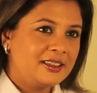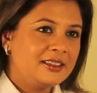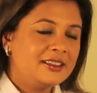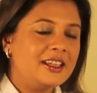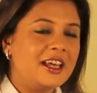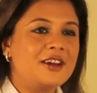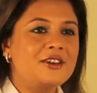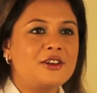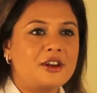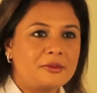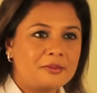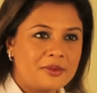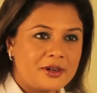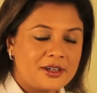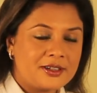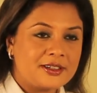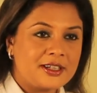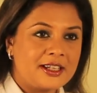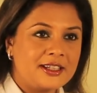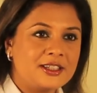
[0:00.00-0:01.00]
that
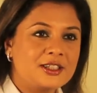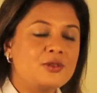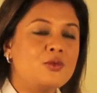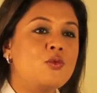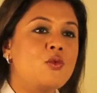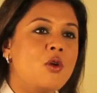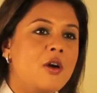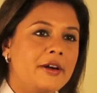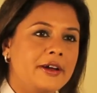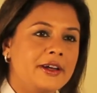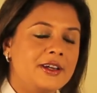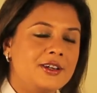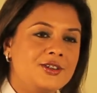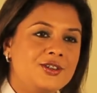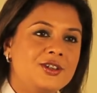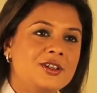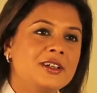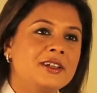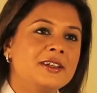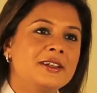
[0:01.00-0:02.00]
represents
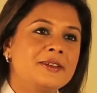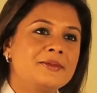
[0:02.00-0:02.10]
voyage,